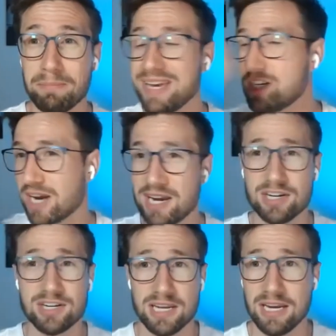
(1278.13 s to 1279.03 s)
Big
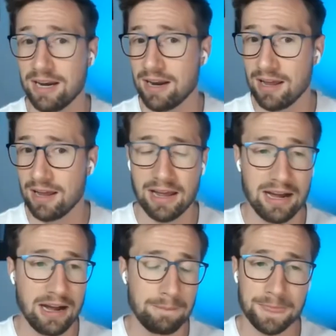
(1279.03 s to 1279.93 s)
changes in
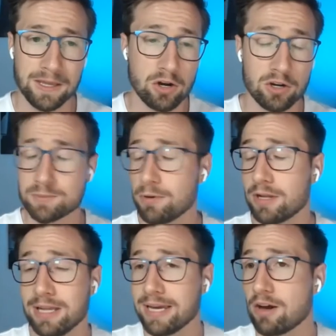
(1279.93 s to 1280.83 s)
um, your cost per
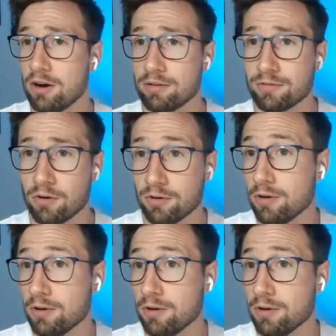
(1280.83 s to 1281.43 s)
click of, of,